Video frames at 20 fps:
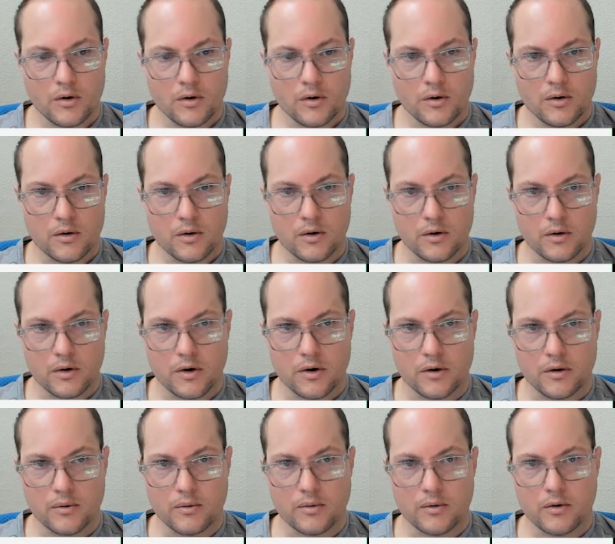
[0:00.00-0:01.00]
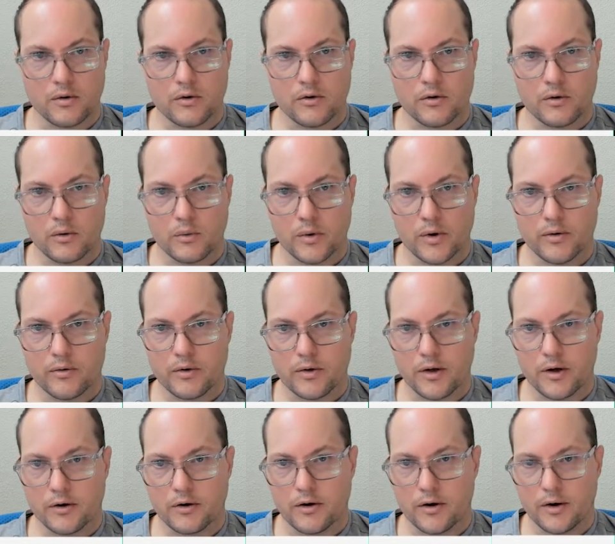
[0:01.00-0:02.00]
Alright, so we'll wait for that
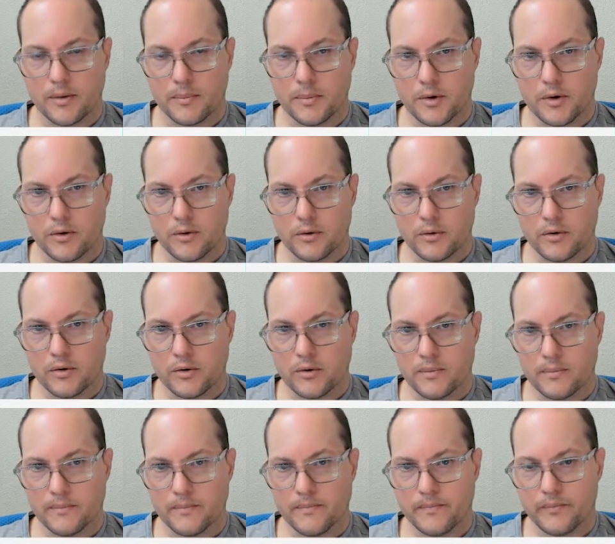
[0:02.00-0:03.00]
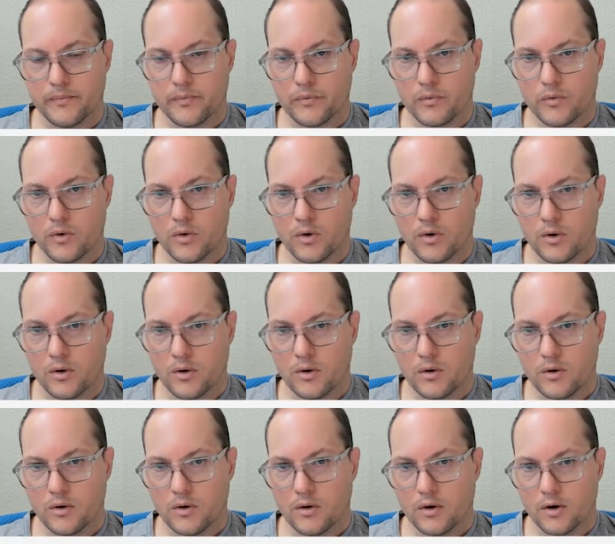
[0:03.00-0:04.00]
to upload
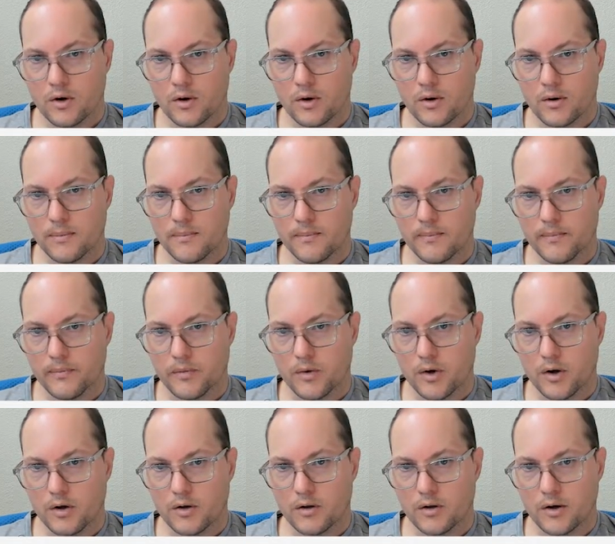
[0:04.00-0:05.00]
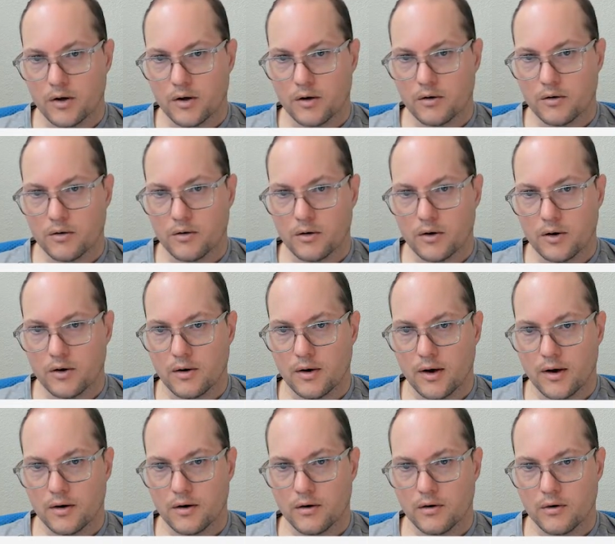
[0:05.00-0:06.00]
and then
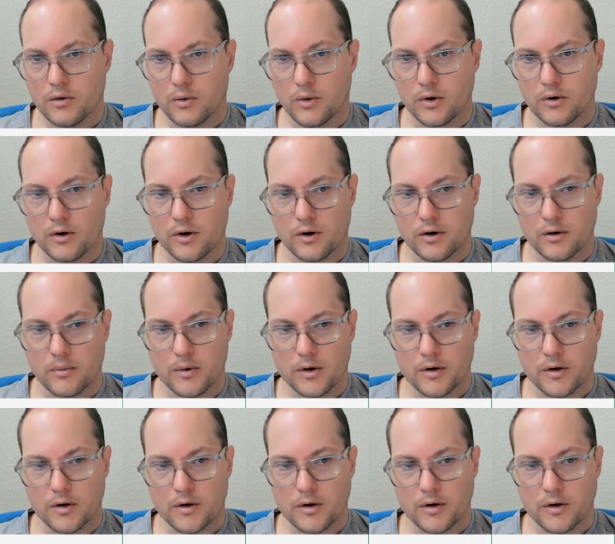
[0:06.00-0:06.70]
add it to our document.